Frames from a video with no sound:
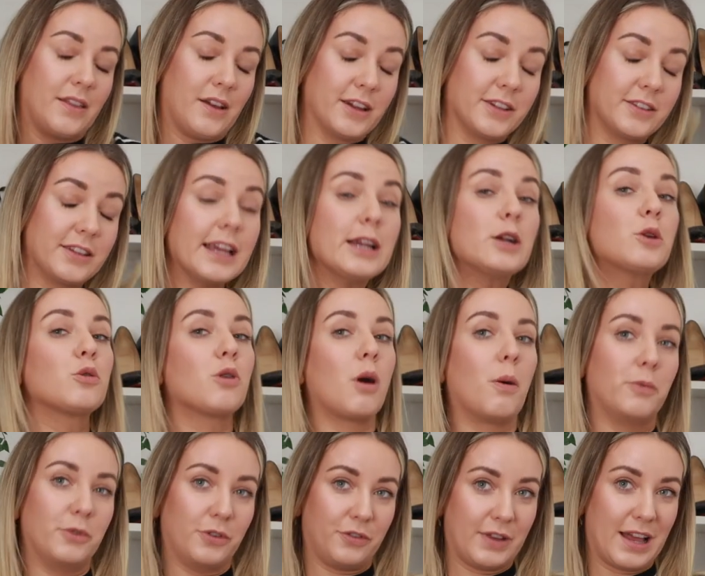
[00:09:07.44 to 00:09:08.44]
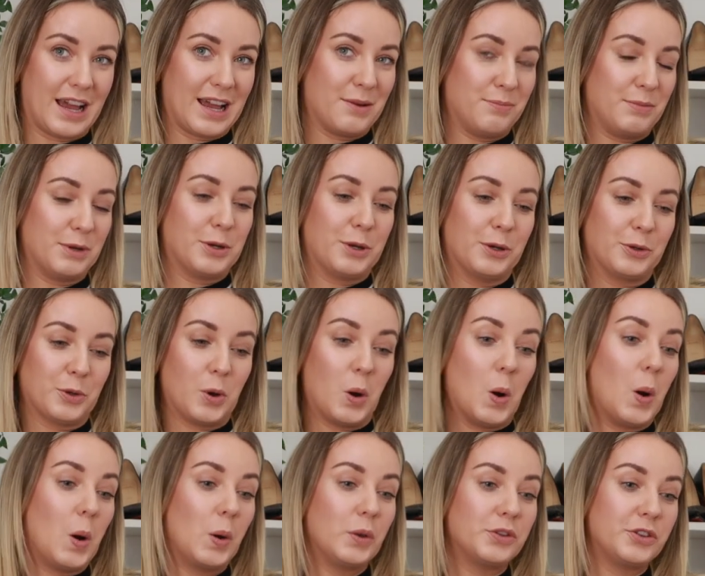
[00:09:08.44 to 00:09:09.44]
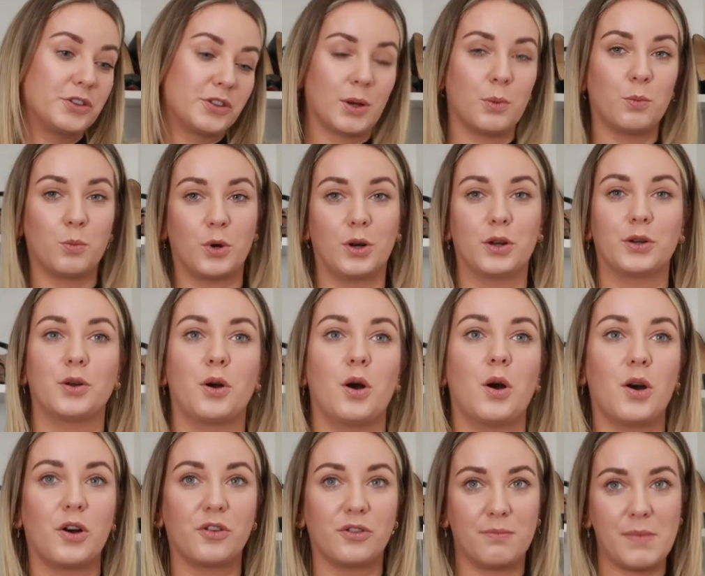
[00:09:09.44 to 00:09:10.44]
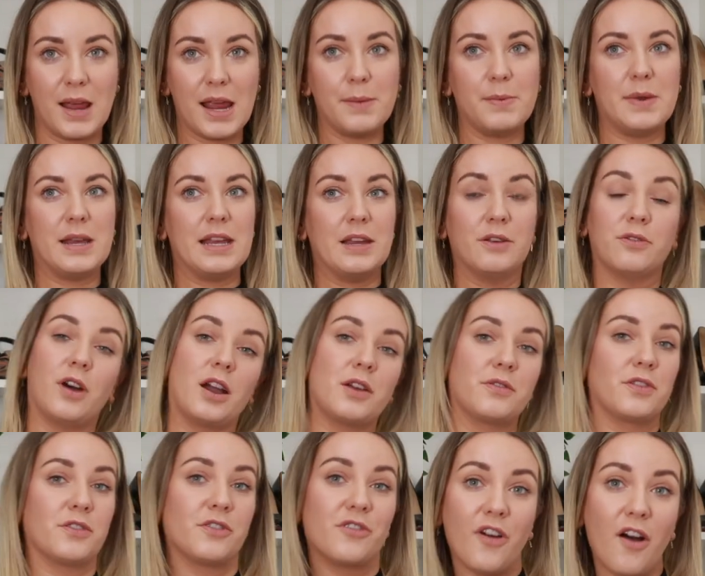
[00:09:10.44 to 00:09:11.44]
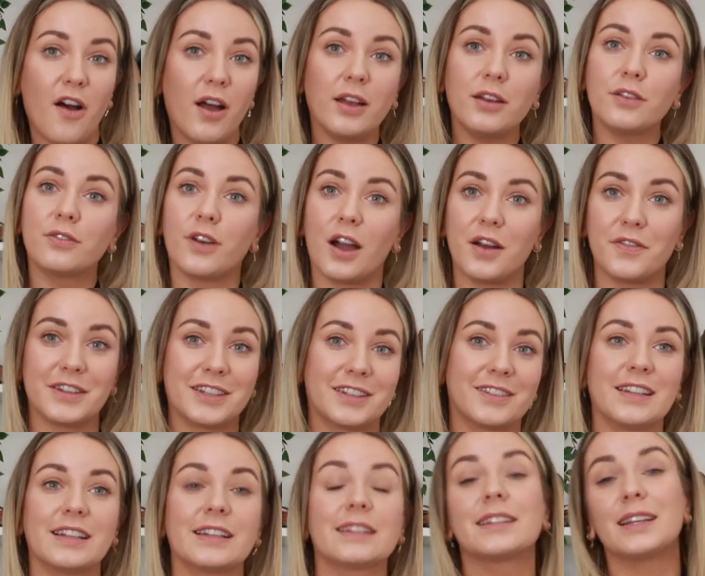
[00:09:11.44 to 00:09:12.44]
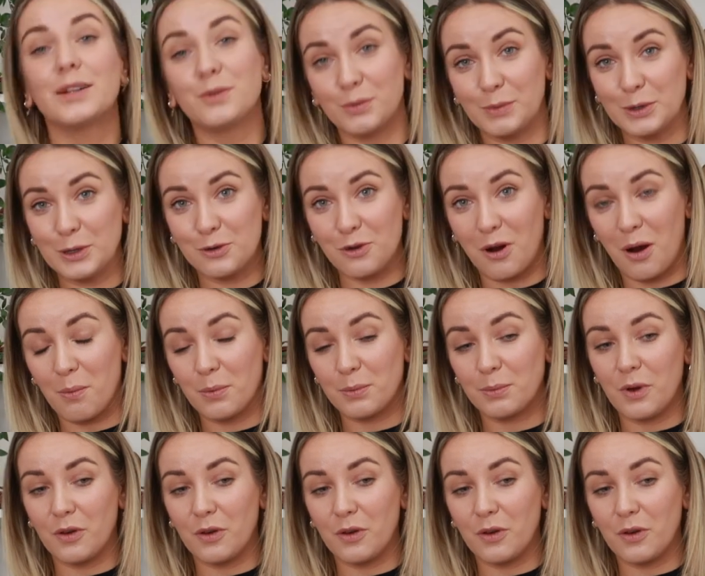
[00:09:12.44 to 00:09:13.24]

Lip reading: I say cropped flare because on someone of maybe 5'5", 5'6", it would be cropped.